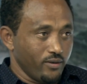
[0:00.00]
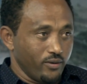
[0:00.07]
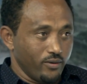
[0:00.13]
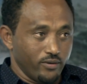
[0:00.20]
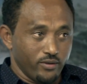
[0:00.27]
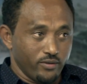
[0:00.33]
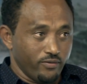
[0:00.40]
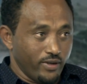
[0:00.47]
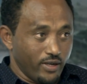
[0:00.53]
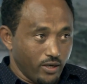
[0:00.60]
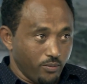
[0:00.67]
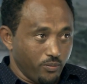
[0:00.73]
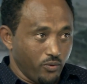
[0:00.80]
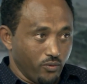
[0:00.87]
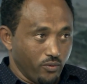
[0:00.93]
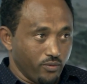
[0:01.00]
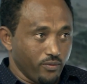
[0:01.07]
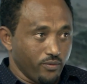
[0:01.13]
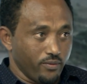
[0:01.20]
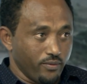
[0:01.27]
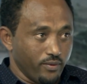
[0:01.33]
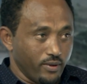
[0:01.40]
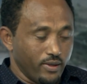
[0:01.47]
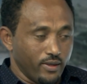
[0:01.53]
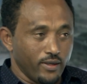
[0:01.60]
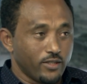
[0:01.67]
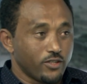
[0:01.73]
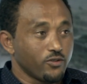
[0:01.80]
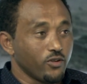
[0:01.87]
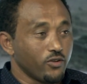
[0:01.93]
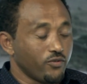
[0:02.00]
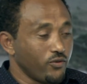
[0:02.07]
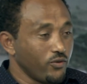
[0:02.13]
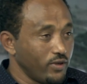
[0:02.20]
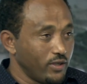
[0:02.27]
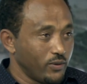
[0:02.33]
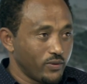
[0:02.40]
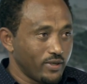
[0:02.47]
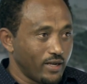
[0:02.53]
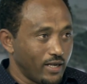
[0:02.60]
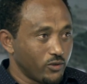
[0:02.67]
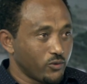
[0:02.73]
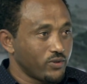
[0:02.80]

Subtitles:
It's very poor. It's not fully utilized